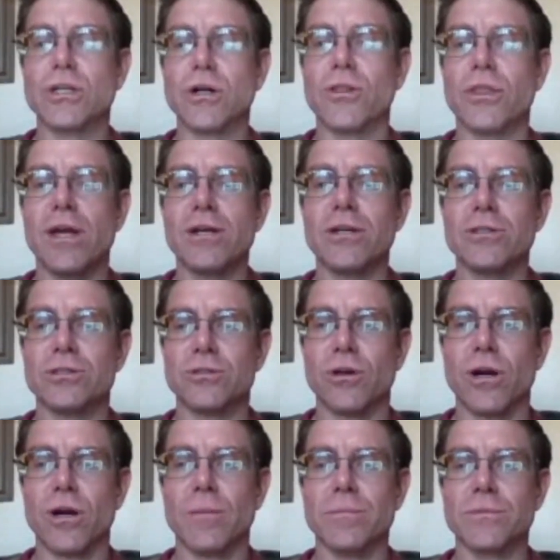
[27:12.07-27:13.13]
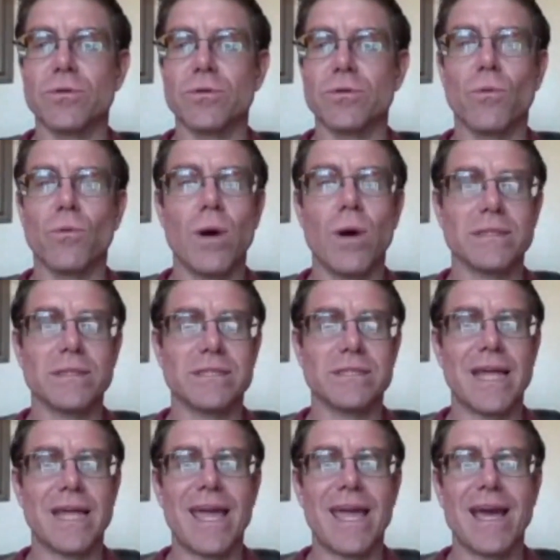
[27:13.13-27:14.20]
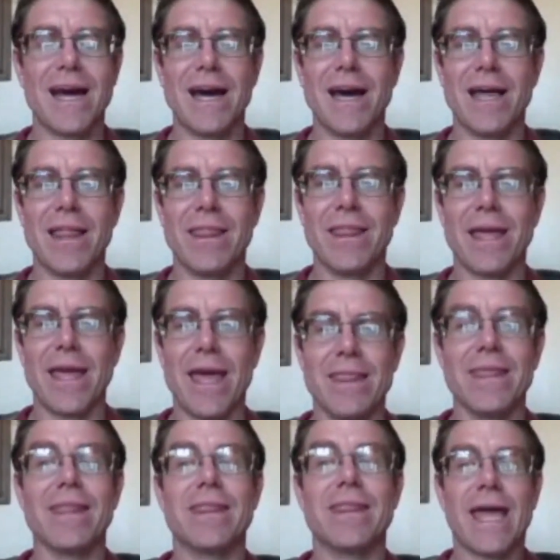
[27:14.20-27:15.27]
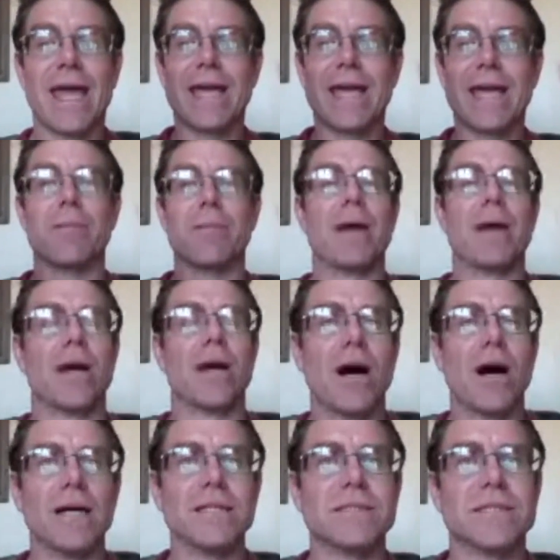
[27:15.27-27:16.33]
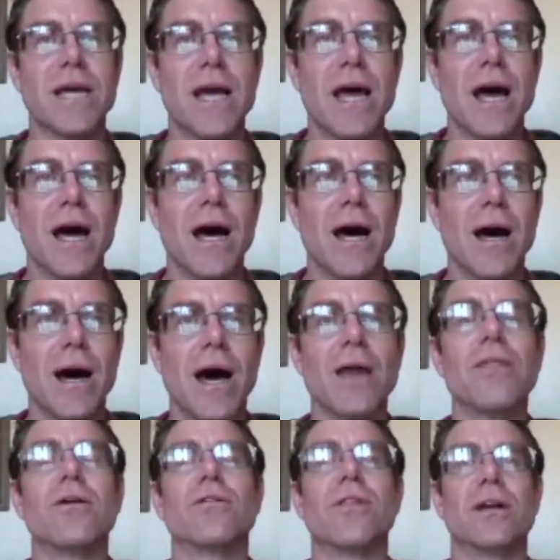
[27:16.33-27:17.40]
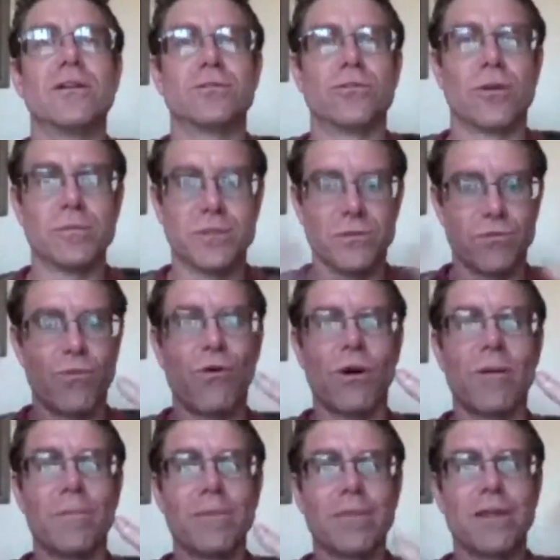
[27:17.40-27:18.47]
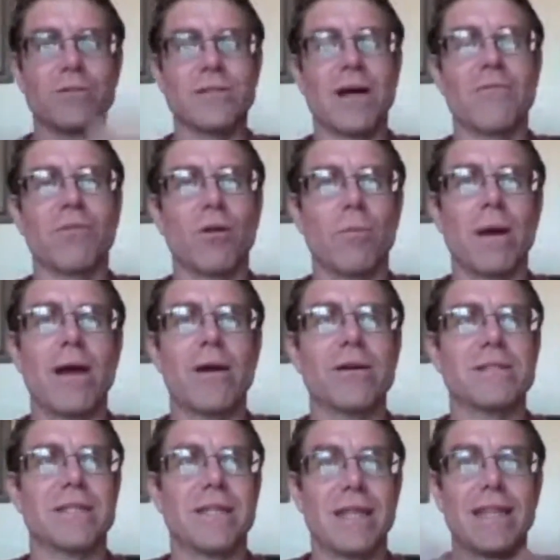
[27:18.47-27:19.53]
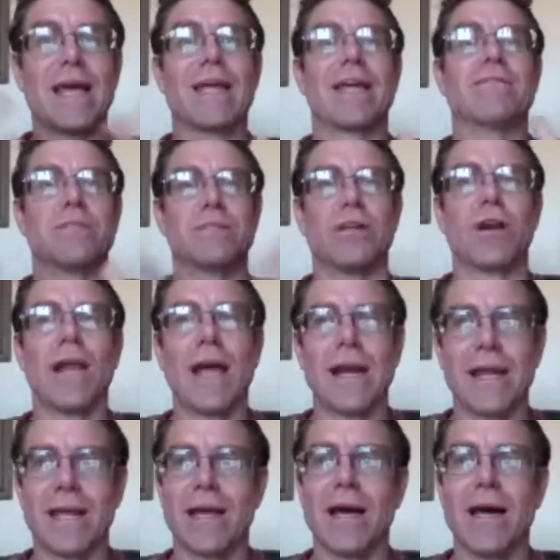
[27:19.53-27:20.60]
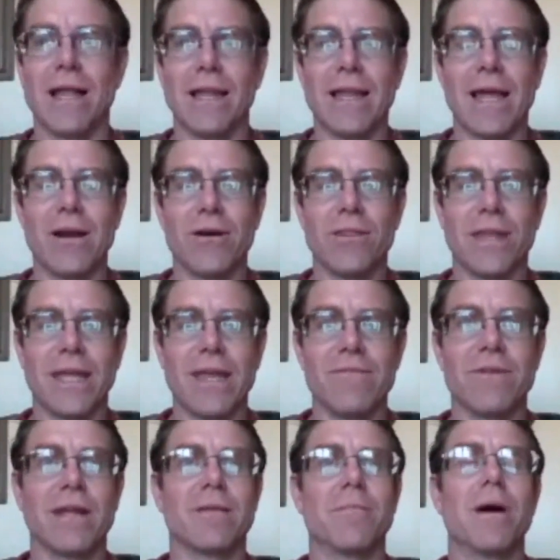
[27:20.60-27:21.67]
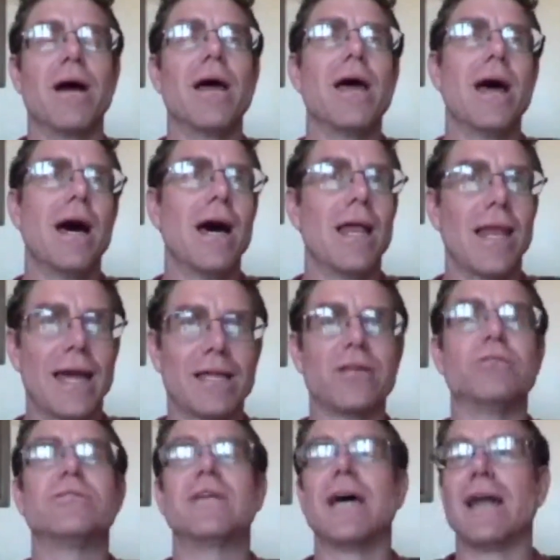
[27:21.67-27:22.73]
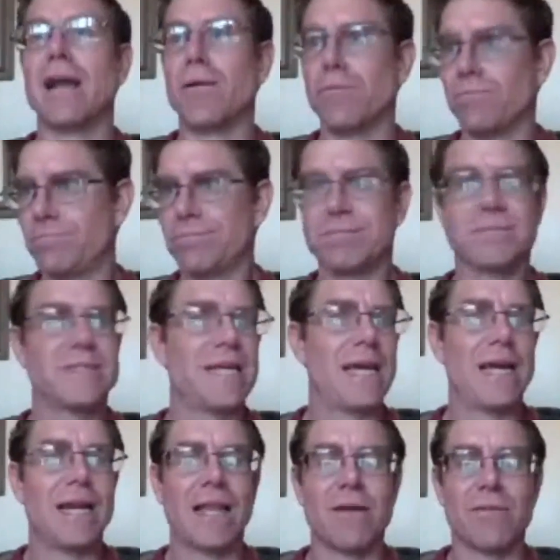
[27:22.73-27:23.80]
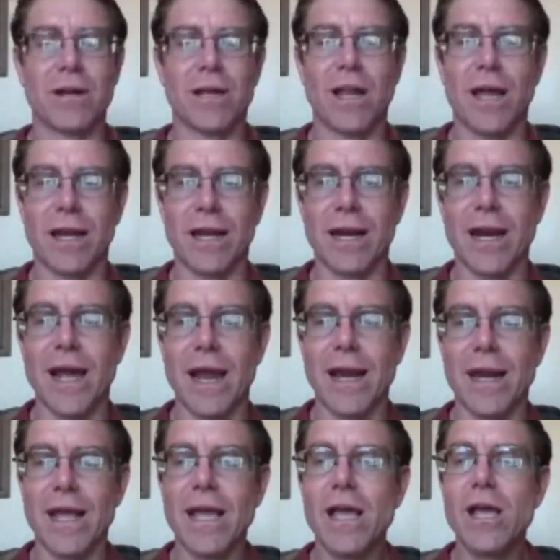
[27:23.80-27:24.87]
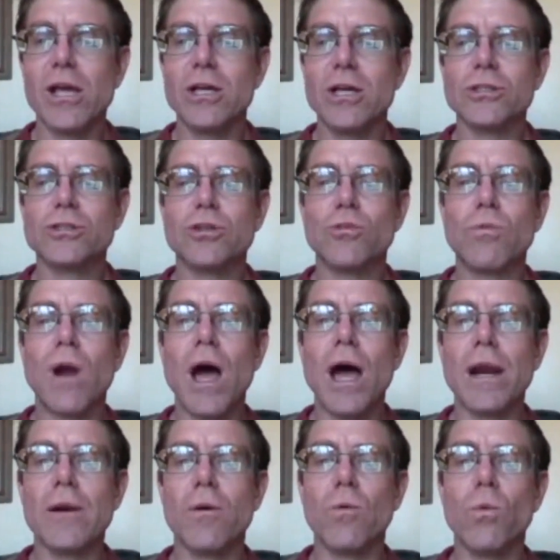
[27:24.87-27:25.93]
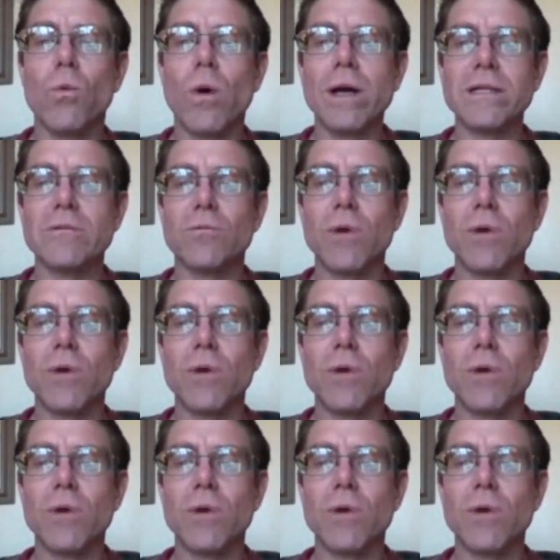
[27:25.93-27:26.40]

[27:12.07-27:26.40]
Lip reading: thunderstorms once and then they get up and cause other thunderstorms to form, those outflow boundaries, and then that gives us our lightning later in the evening, like you said, 10, 11 o'clock at night. So Ron, what